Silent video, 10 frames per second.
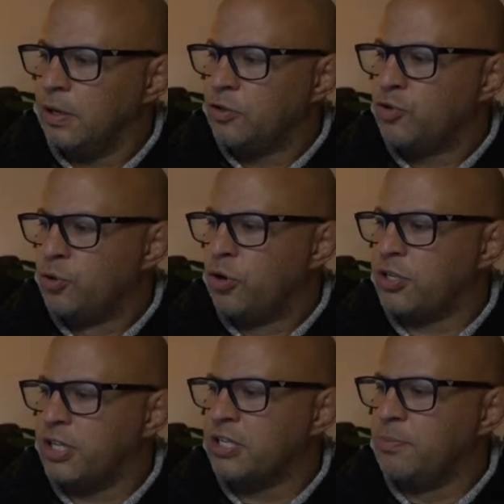Drew Doc
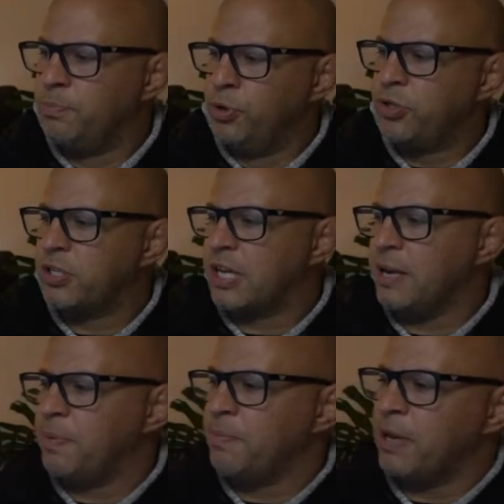says, the booze is
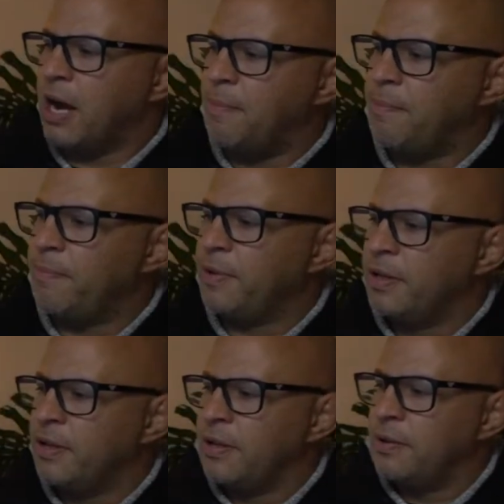keeping me up.
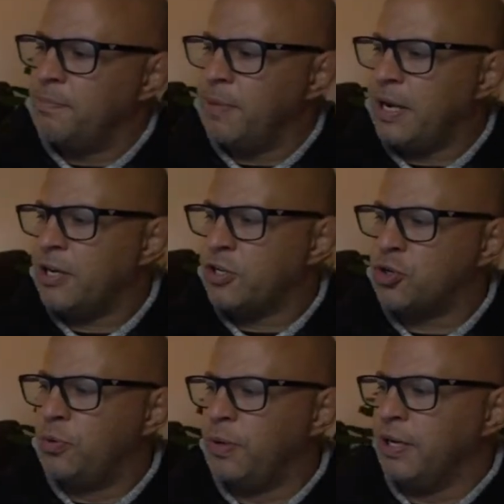Many a
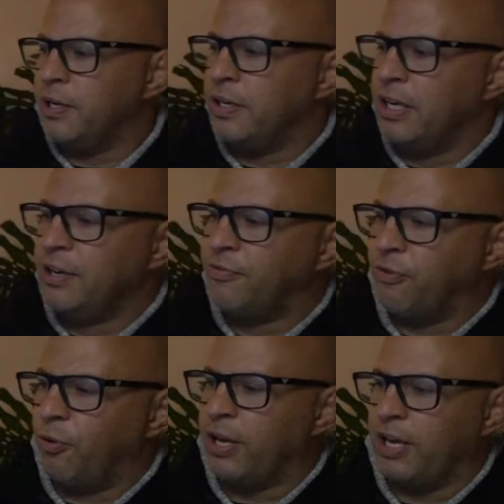shoey, nearly
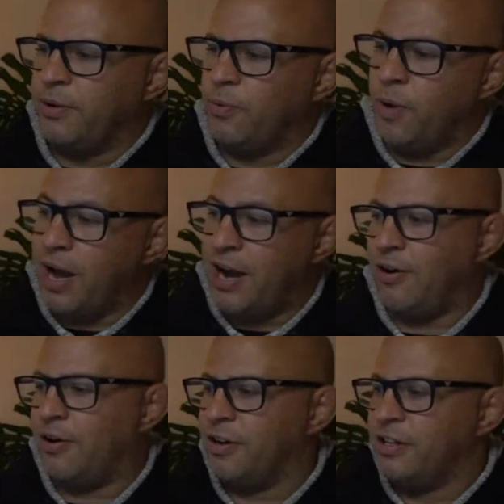4 here. Wow.
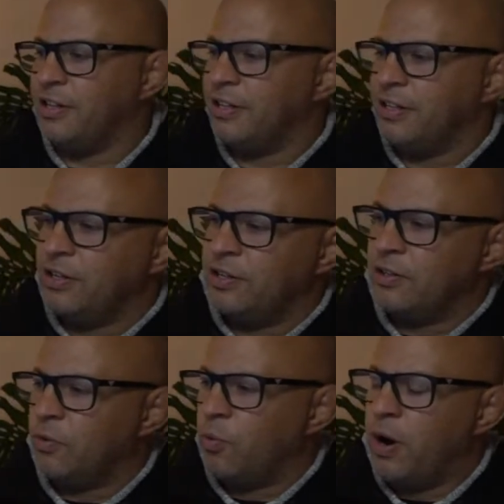
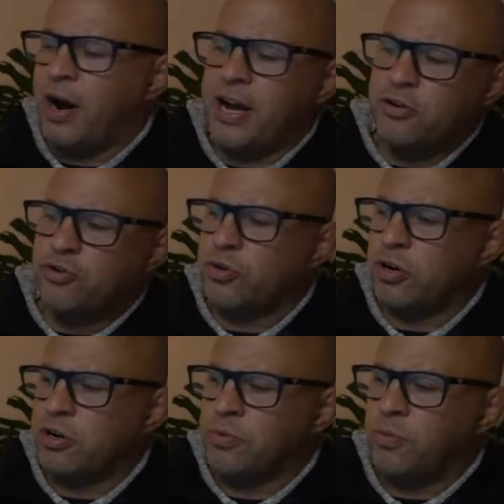Where are you, Drew
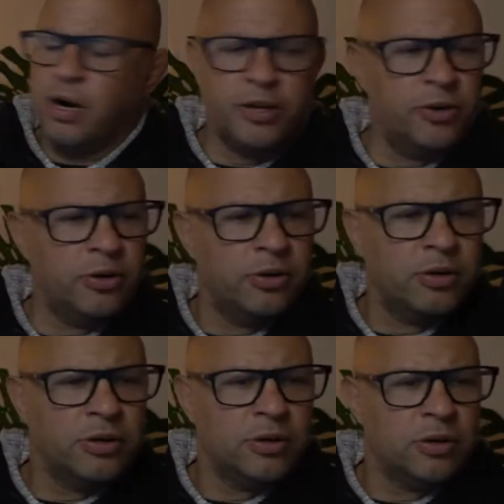Doc? Where are you?
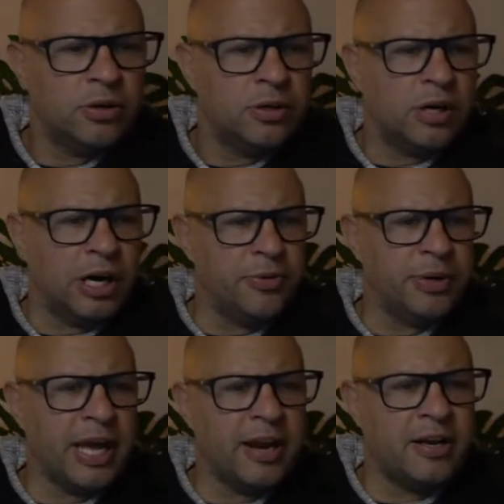Are you in
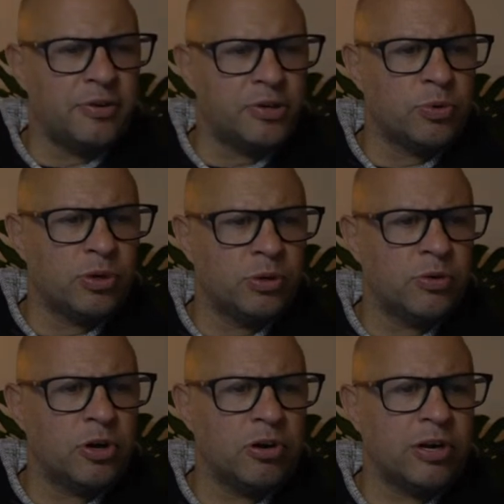Canada as well? We've
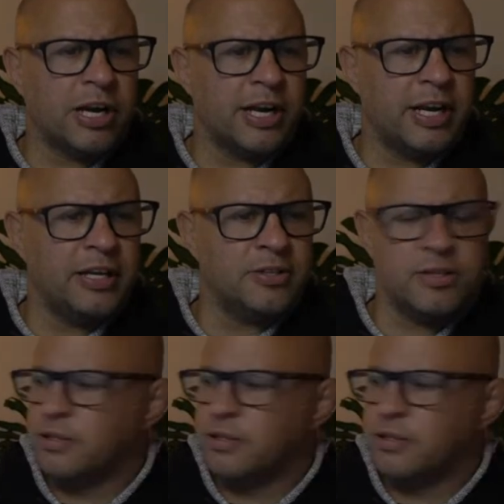got a lot of Canadians.